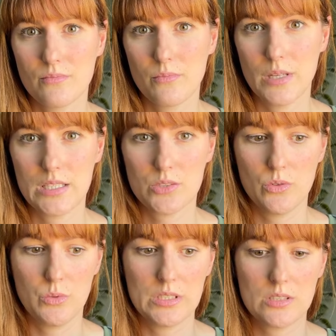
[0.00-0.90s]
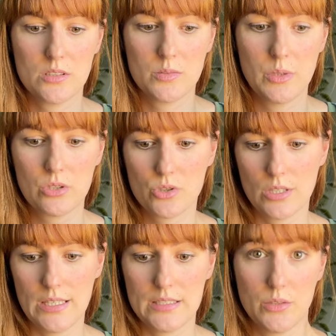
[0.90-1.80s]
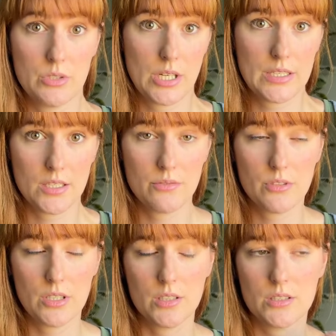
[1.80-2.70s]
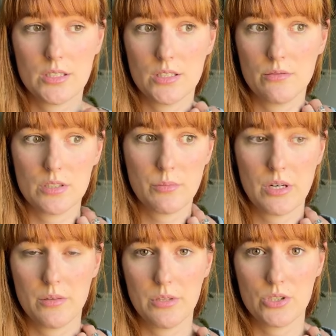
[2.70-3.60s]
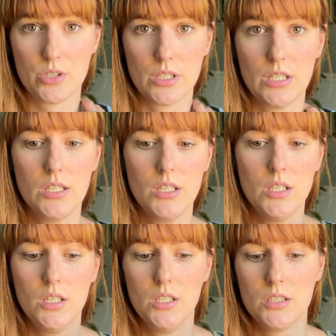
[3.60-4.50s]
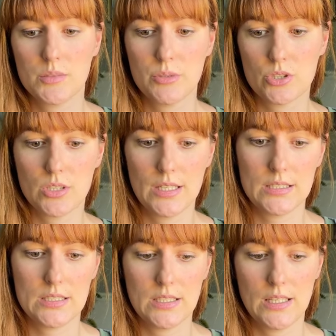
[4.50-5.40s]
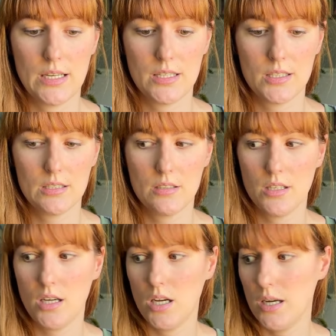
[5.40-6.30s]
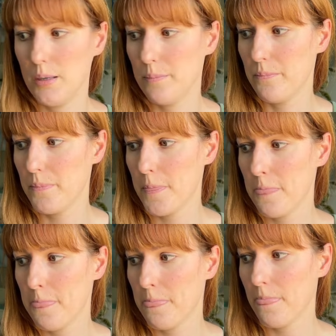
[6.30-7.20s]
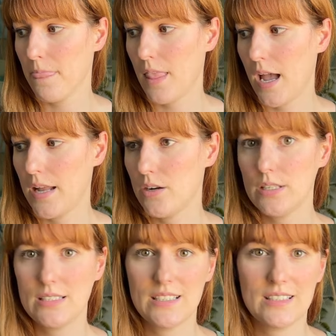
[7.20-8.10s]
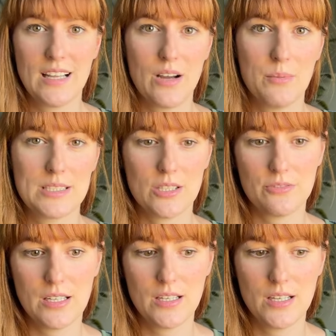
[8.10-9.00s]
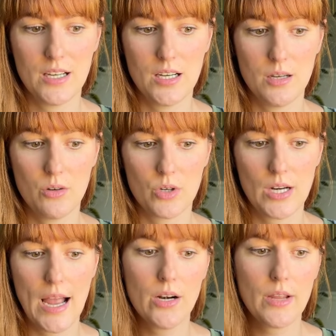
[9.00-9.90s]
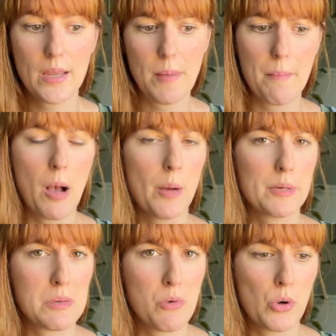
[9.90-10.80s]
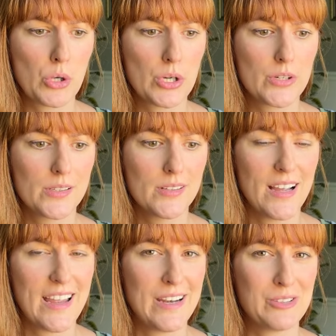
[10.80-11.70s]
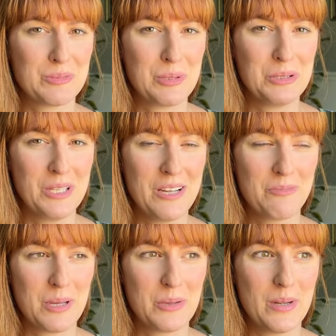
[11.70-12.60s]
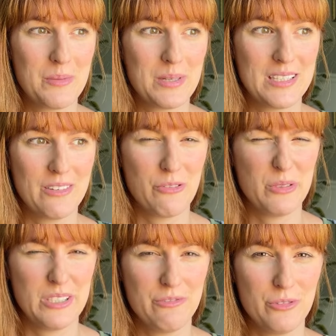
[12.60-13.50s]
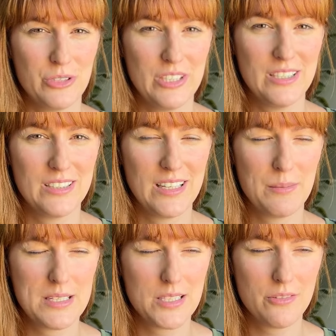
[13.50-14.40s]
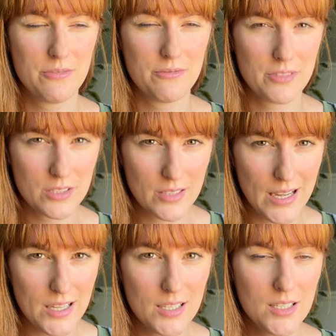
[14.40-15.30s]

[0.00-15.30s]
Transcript: but it's when we spiritualize it, which I did for years, and it was a part of my journey. Spiritualized it like, um, I don't need to allow myself to, uh, or I don't hate my mom anymore. I hated her my whole life, by the way, but never really fully let myself feel that.